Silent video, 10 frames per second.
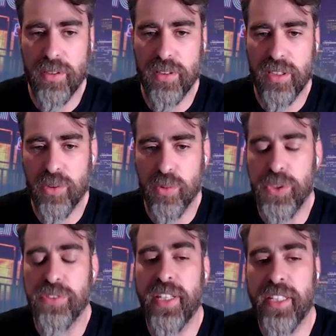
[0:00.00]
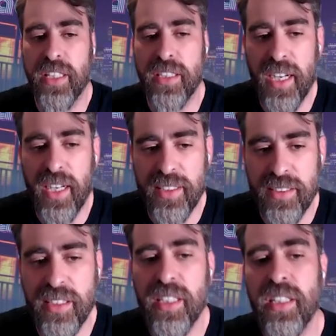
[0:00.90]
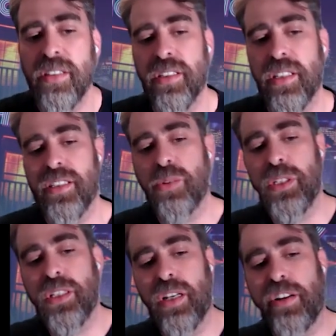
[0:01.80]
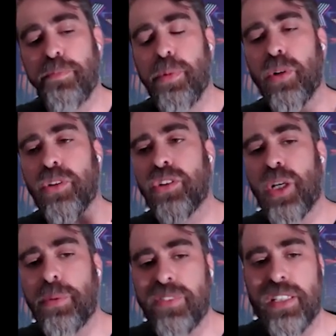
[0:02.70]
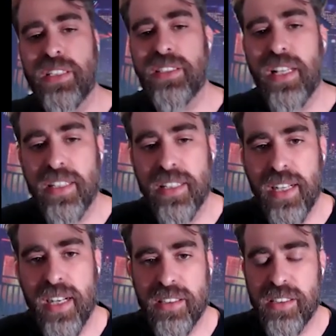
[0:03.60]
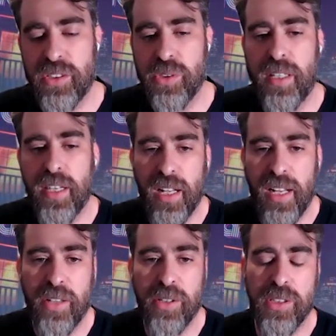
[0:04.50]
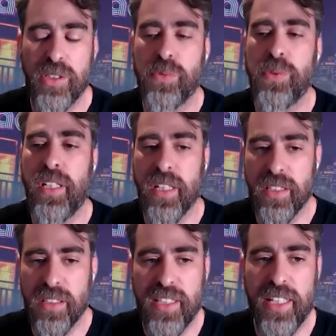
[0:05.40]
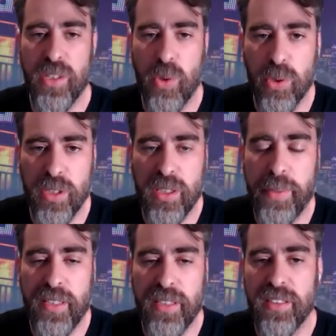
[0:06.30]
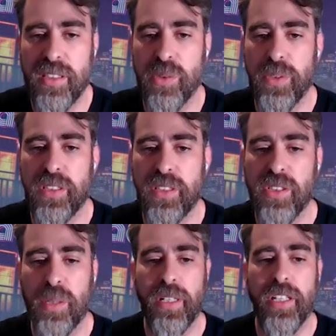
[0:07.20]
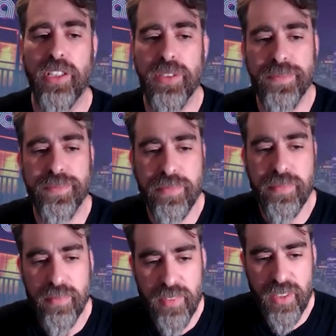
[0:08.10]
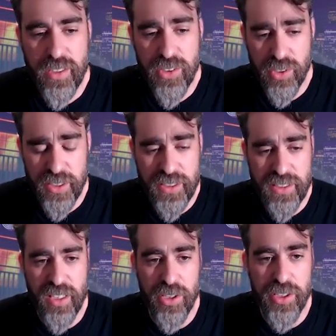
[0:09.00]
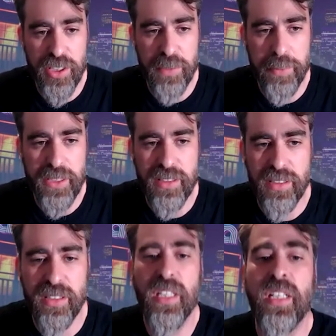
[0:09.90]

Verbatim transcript: that we recognize, and then we kind of bolt on top of that a static analysis to allow you to really understand all the dependencies within your application. So this is the learning piece.